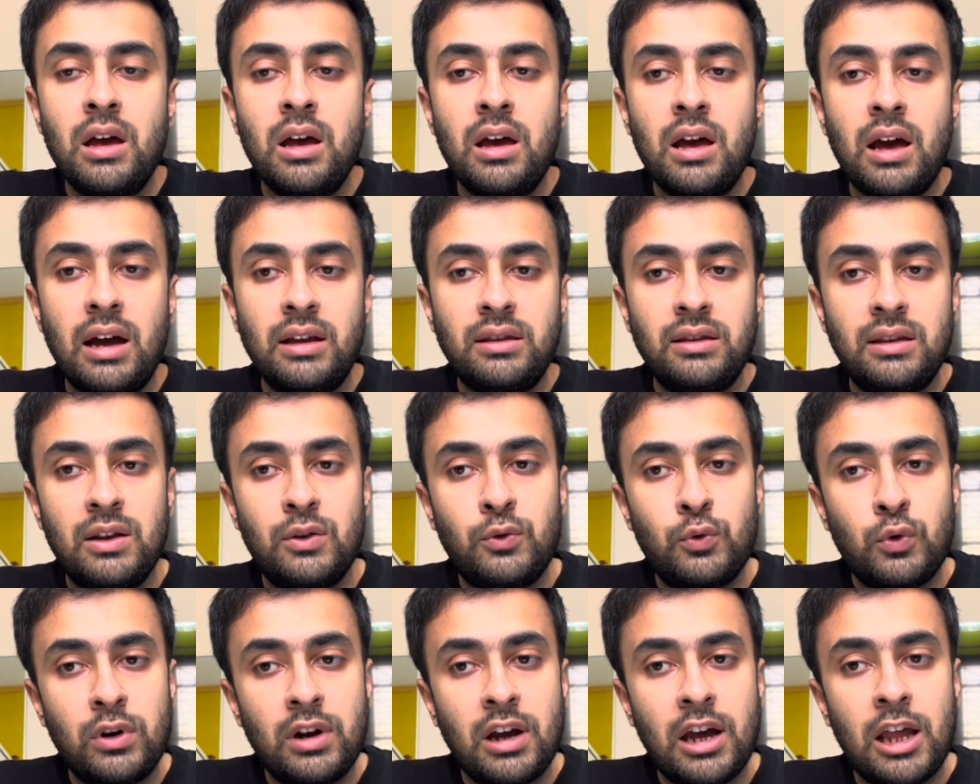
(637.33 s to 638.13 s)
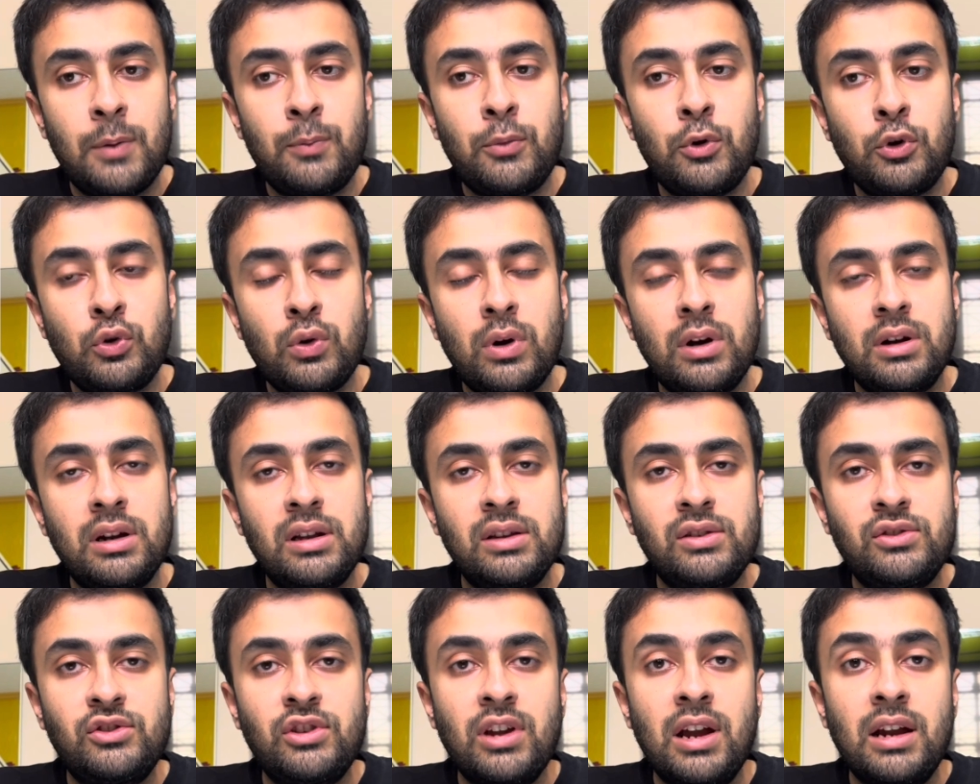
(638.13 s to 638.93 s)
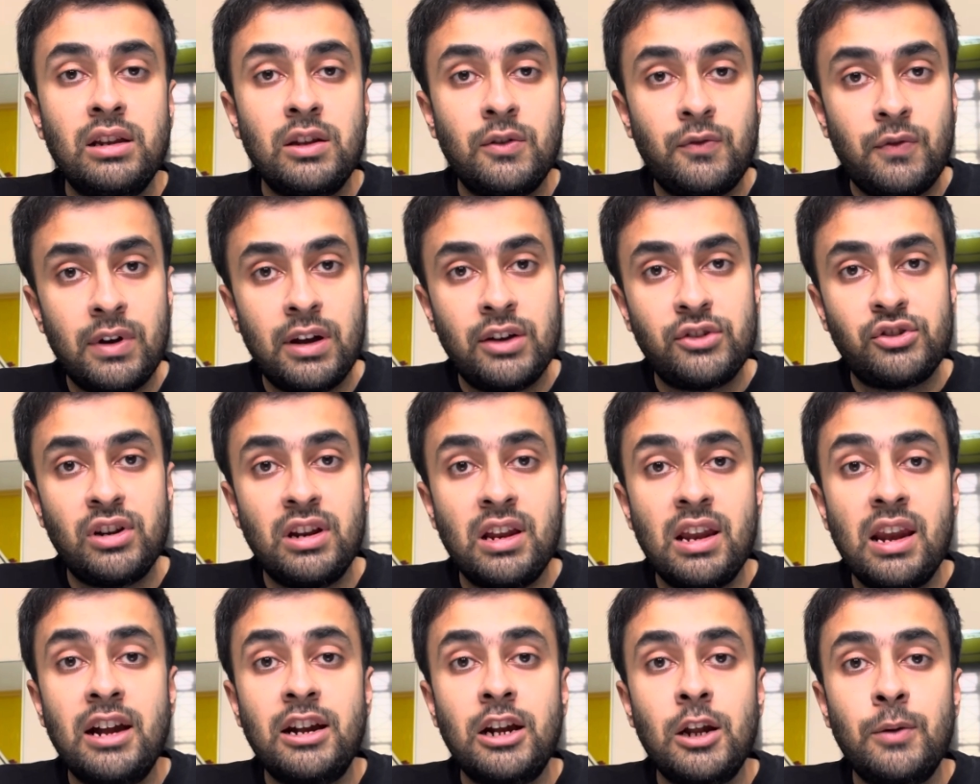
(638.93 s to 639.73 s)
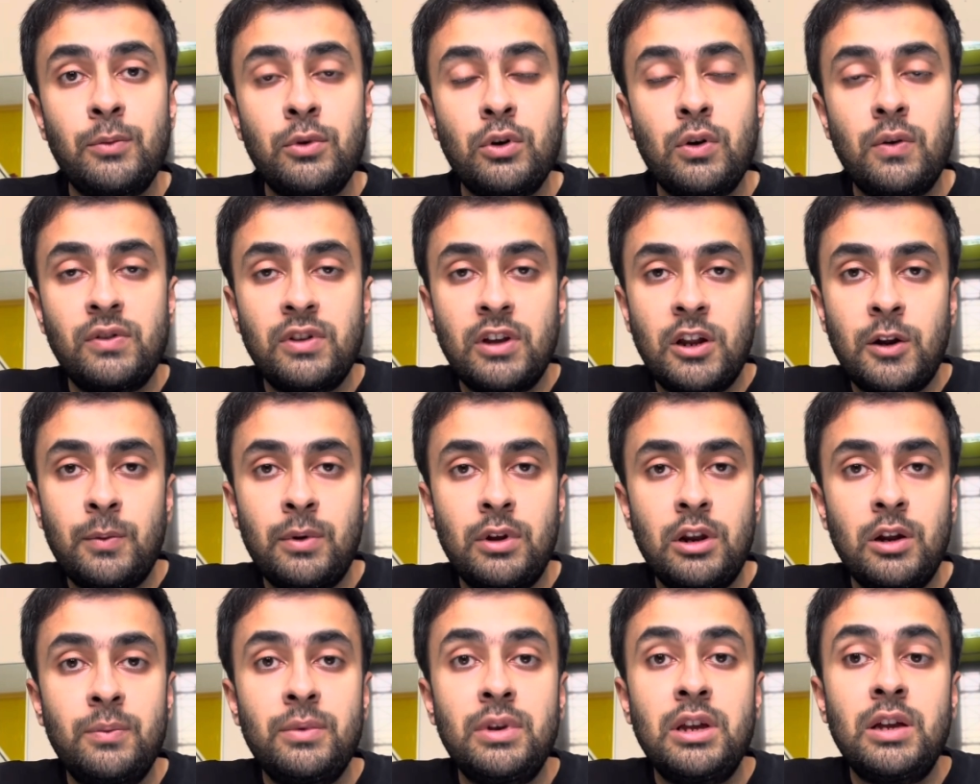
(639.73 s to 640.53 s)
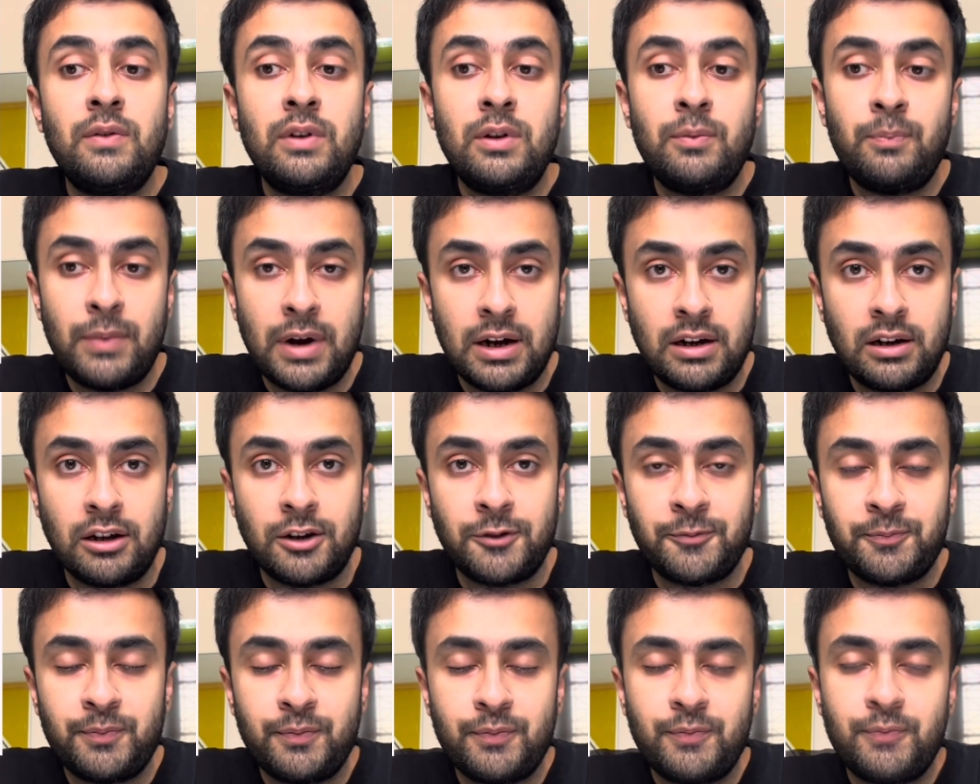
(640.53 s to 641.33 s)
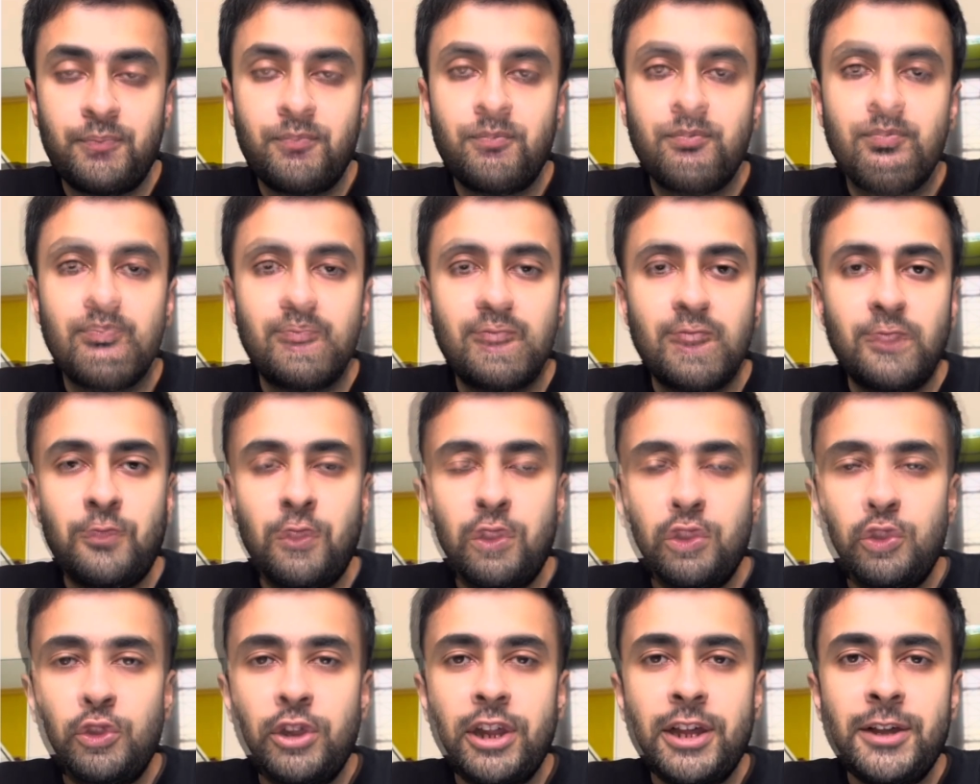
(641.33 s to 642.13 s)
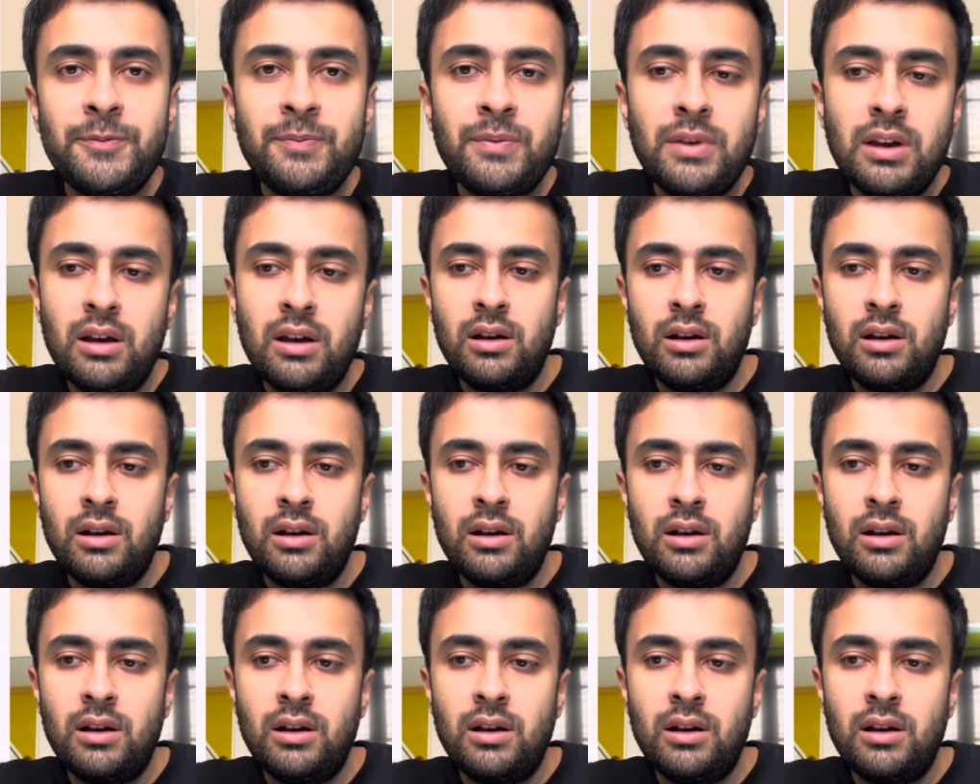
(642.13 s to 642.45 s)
And this would help you to understand the functional anatomy of cerebellum even better. So that's it for today.